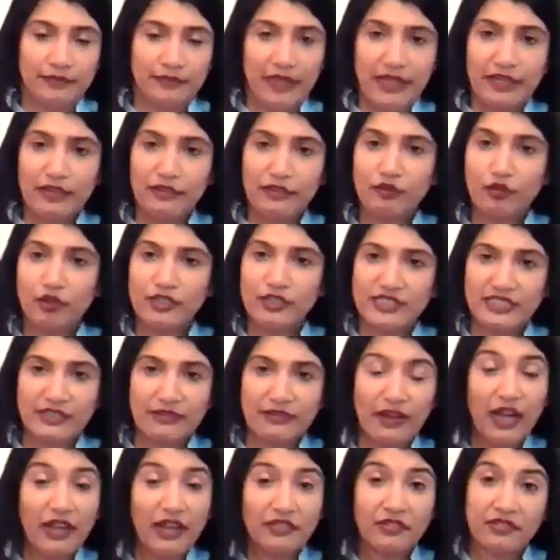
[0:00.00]
And of course, there
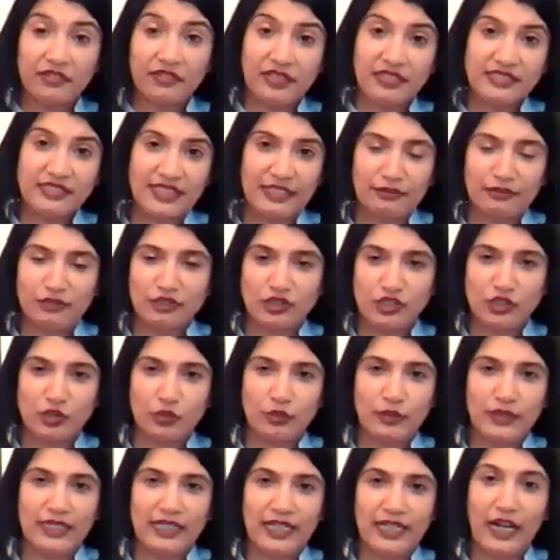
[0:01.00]
were other things I was
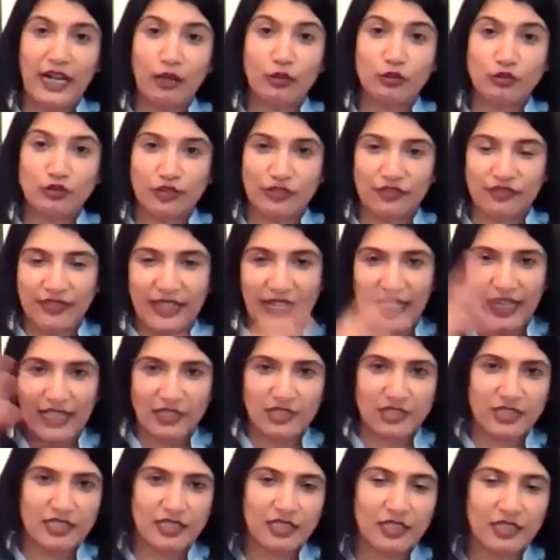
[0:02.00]
doing out of
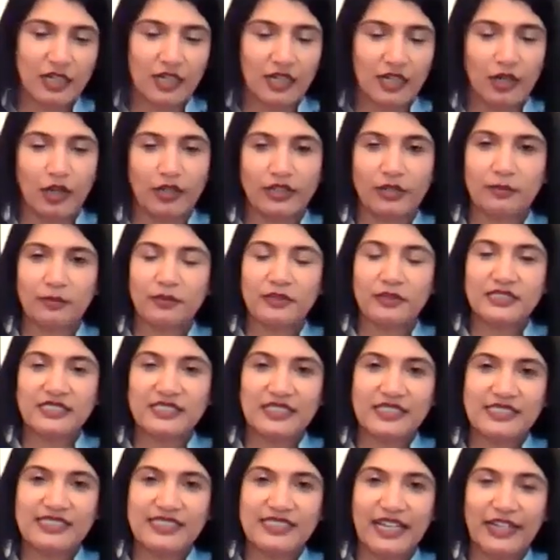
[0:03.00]
that on the
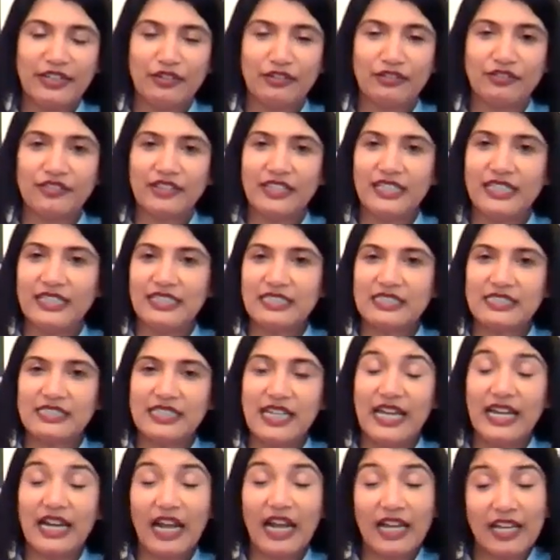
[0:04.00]
personal side of things.
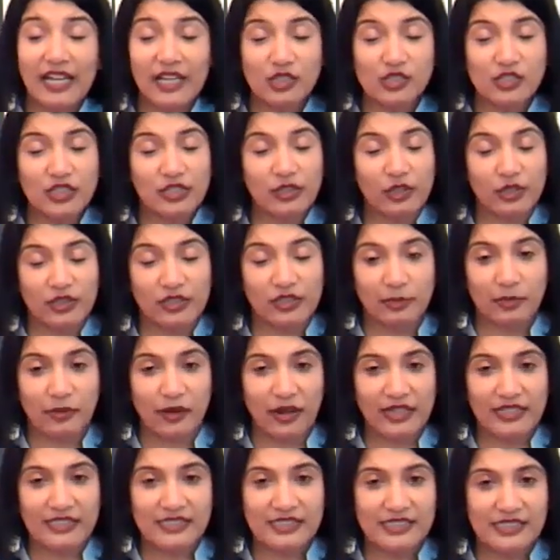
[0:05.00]
And I actually got
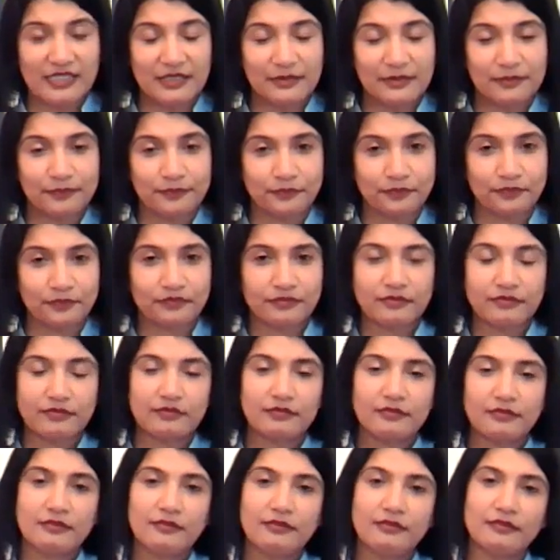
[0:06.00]
depressed.
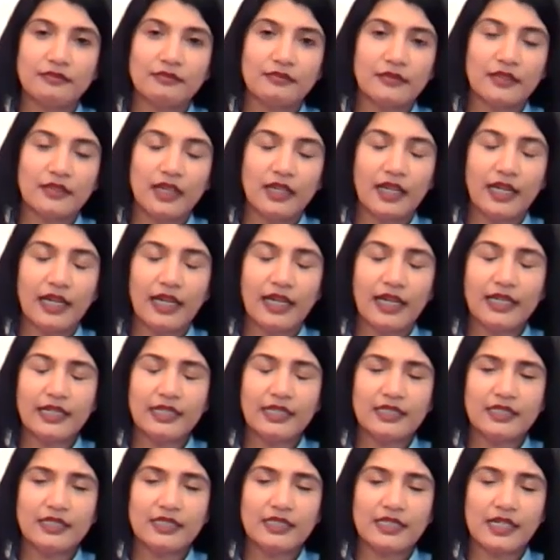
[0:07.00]

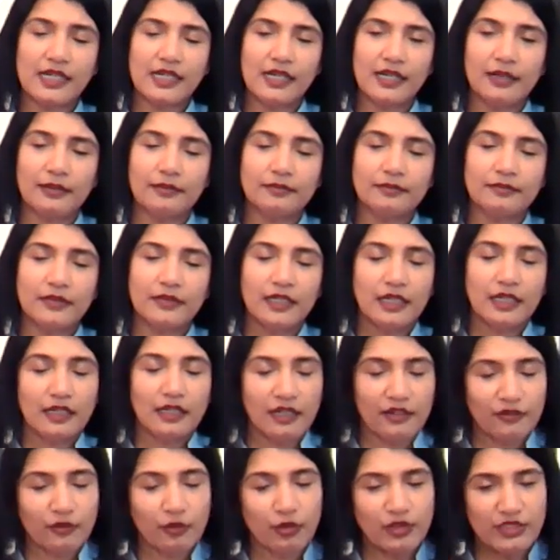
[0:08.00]
And
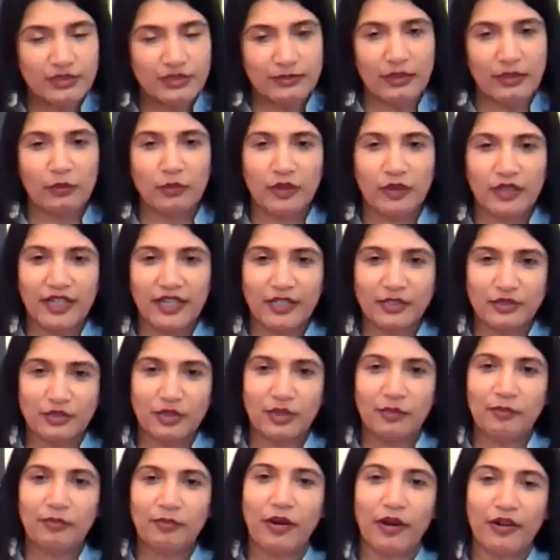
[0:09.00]
of course, my work had
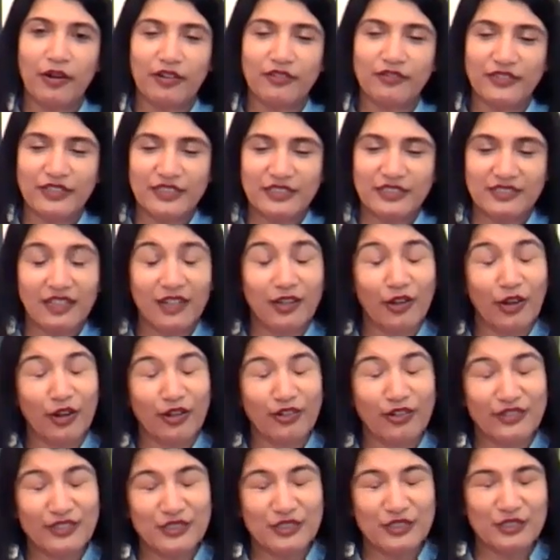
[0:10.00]
part of it, a lot
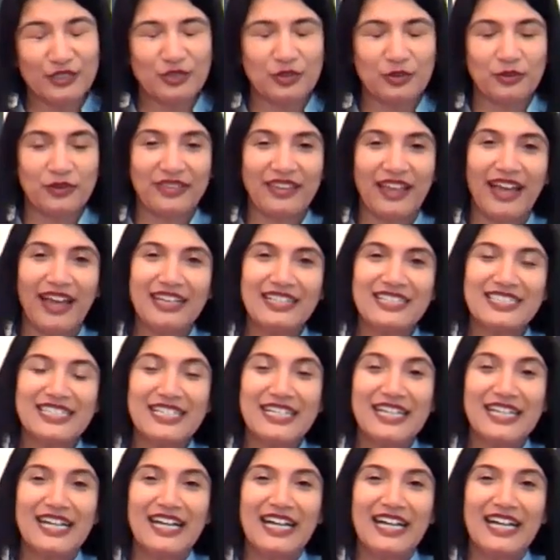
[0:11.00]
of it to do with that.